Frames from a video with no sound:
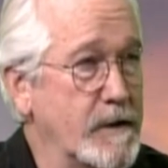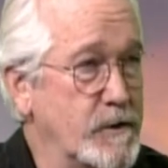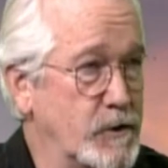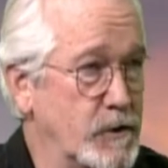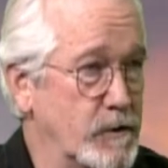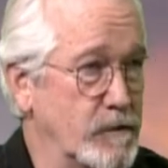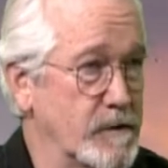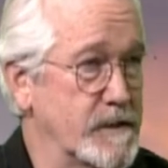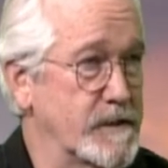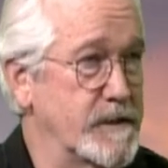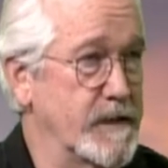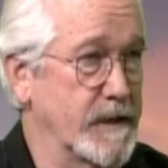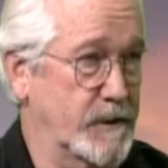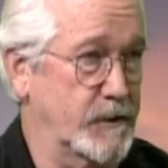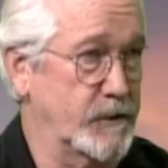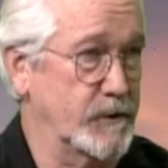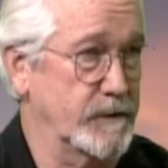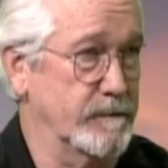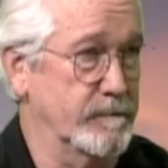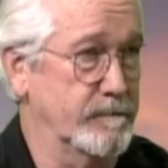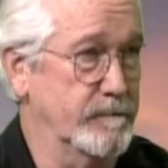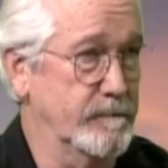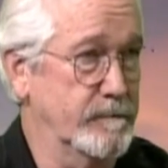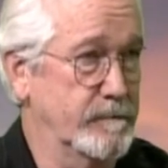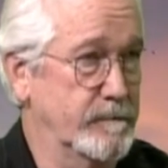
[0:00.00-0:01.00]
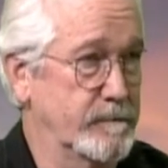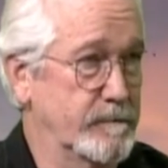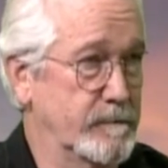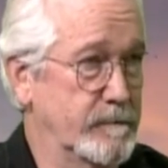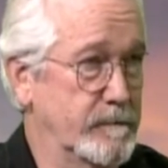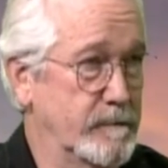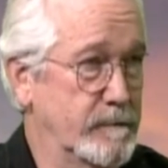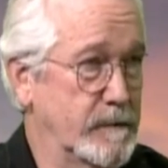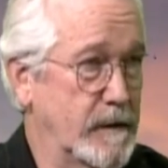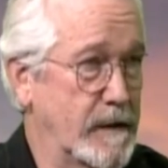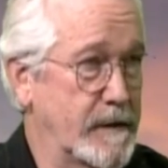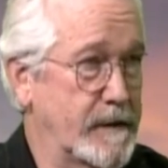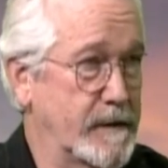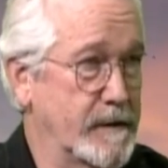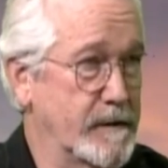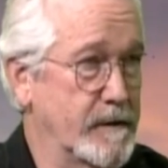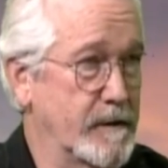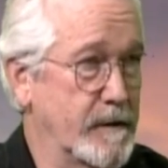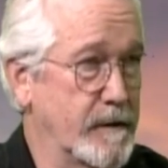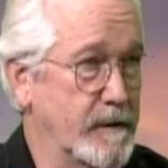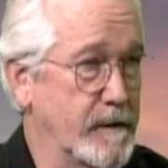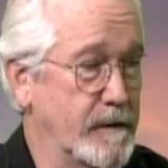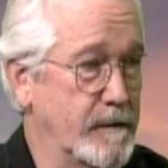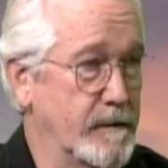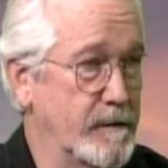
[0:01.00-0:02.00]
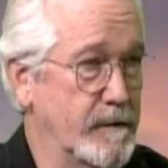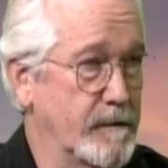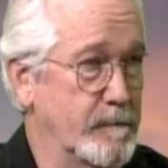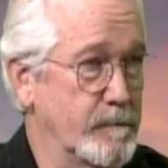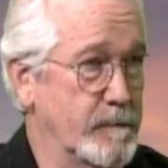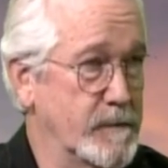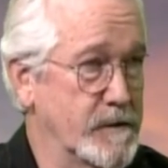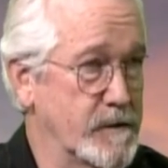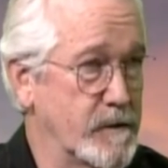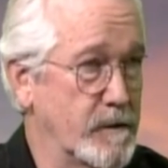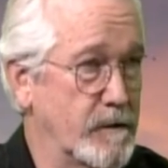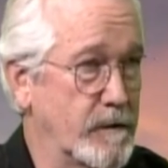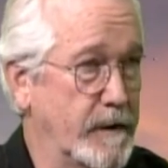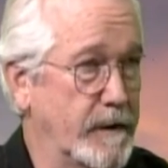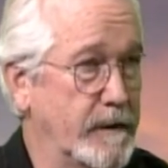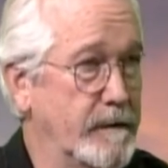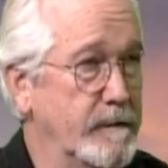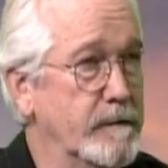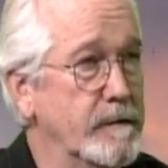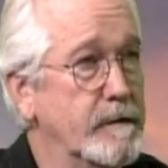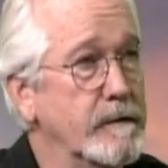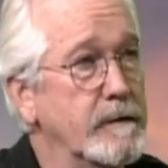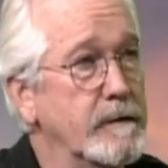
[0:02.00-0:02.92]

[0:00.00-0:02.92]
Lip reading: a jurisdiction, like in Missouri.